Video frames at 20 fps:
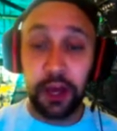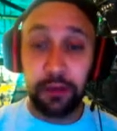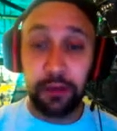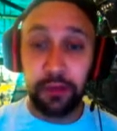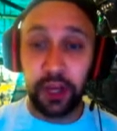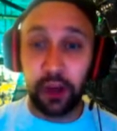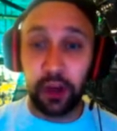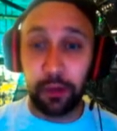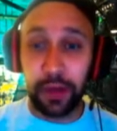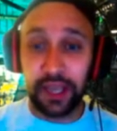
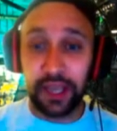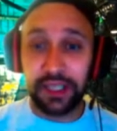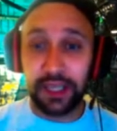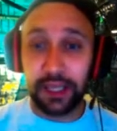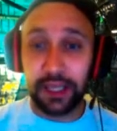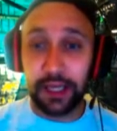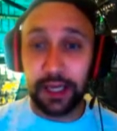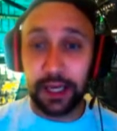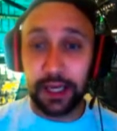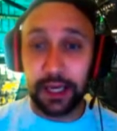
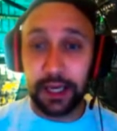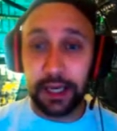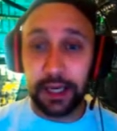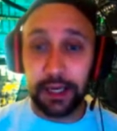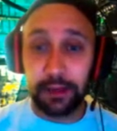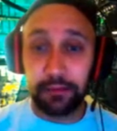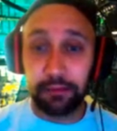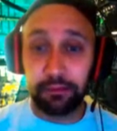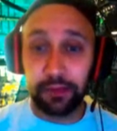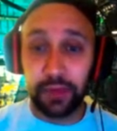basically
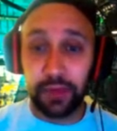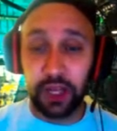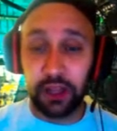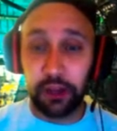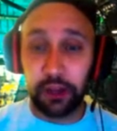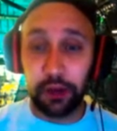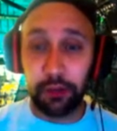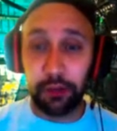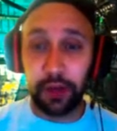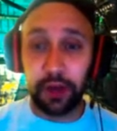a
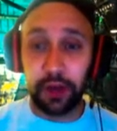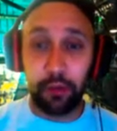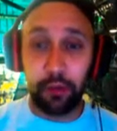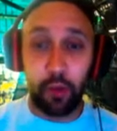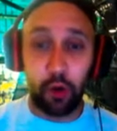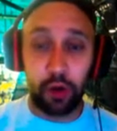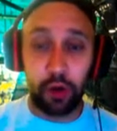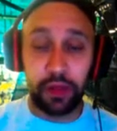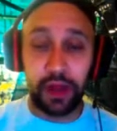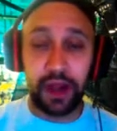little bit
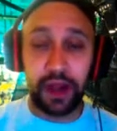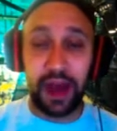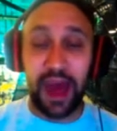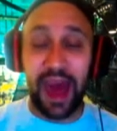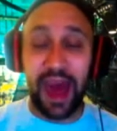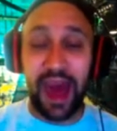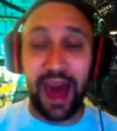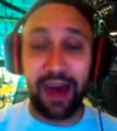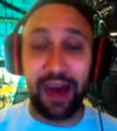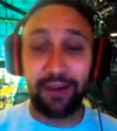more than
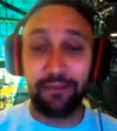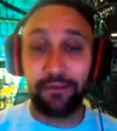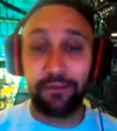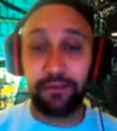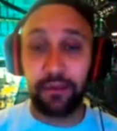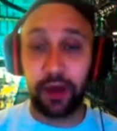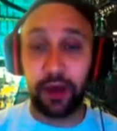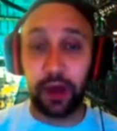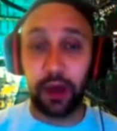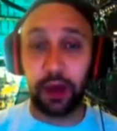half,
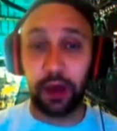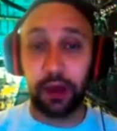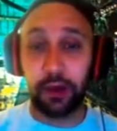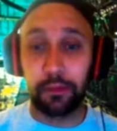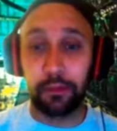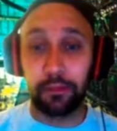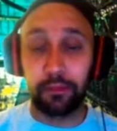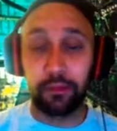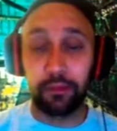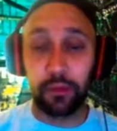or
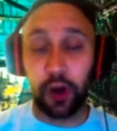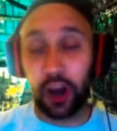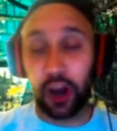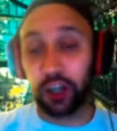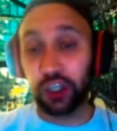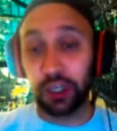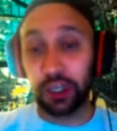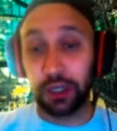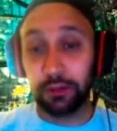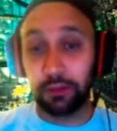
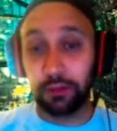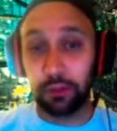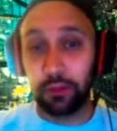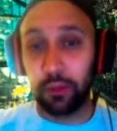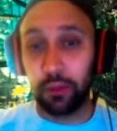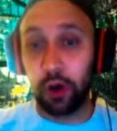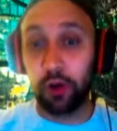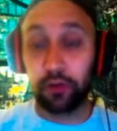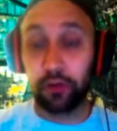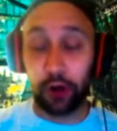actually
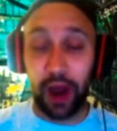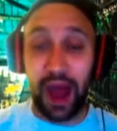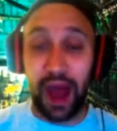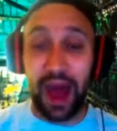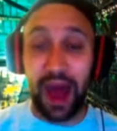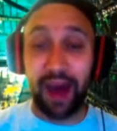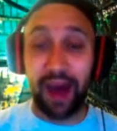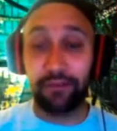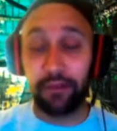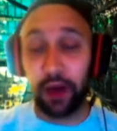over
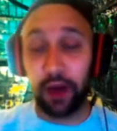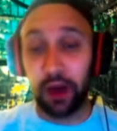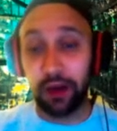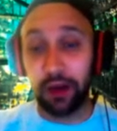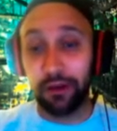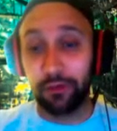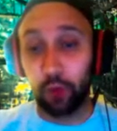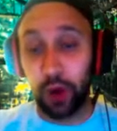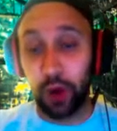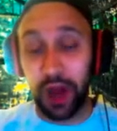half
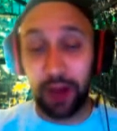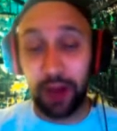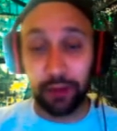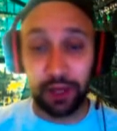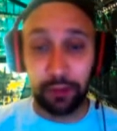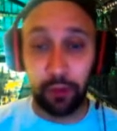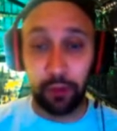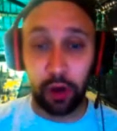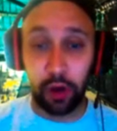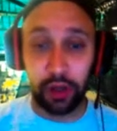of what Ebony
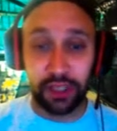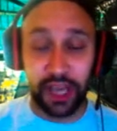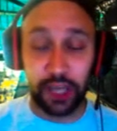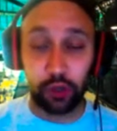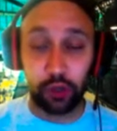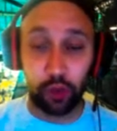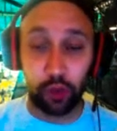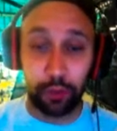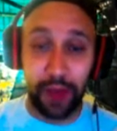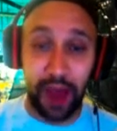Maw's
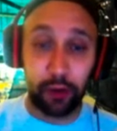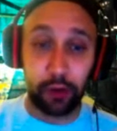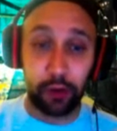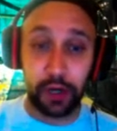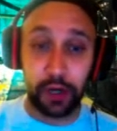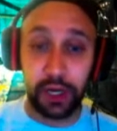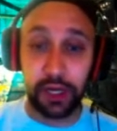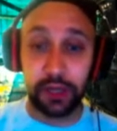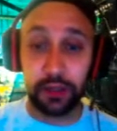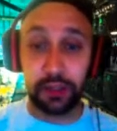actual power
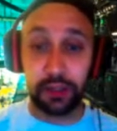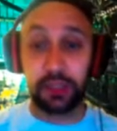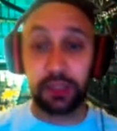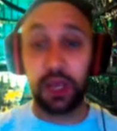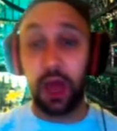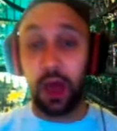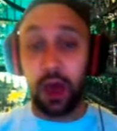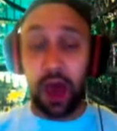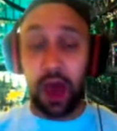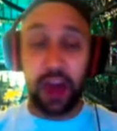is,
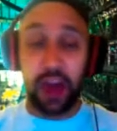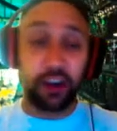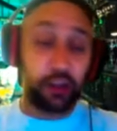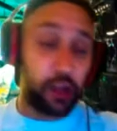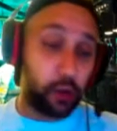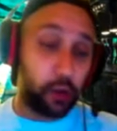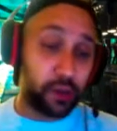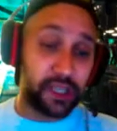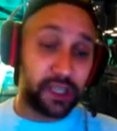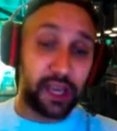and Cloak
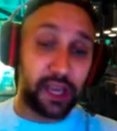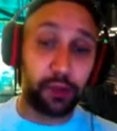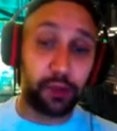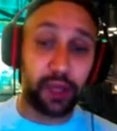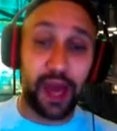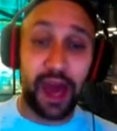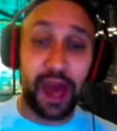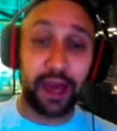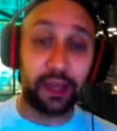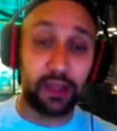was able to
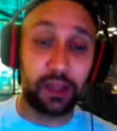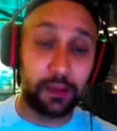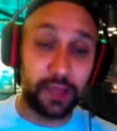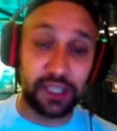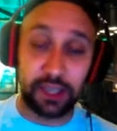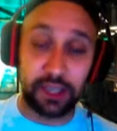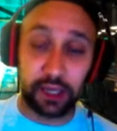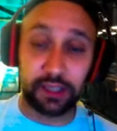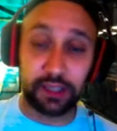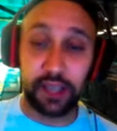hang in the
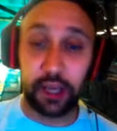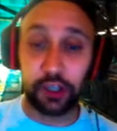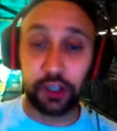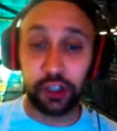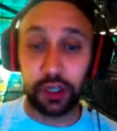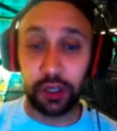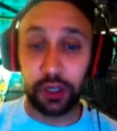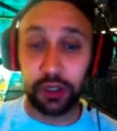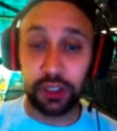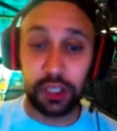Mystic
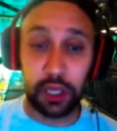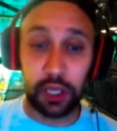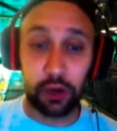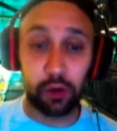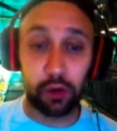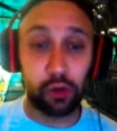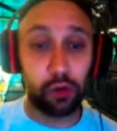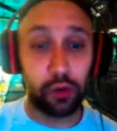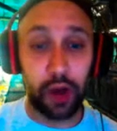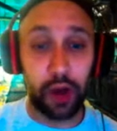section.
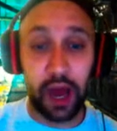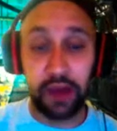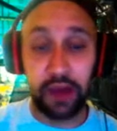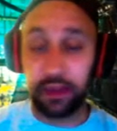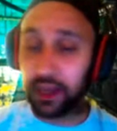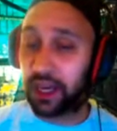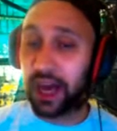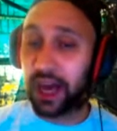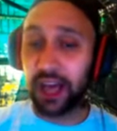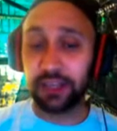So I think he
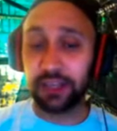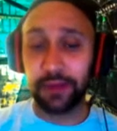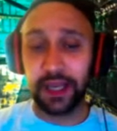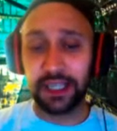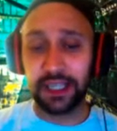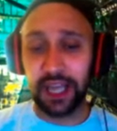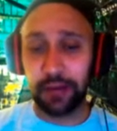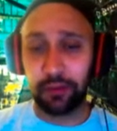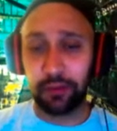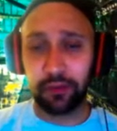has my
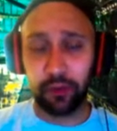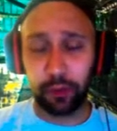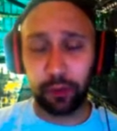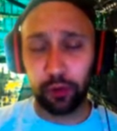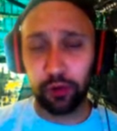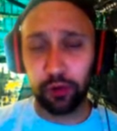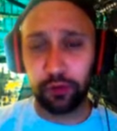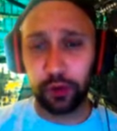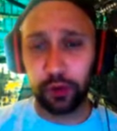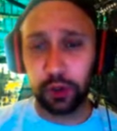stamp of
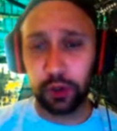approval.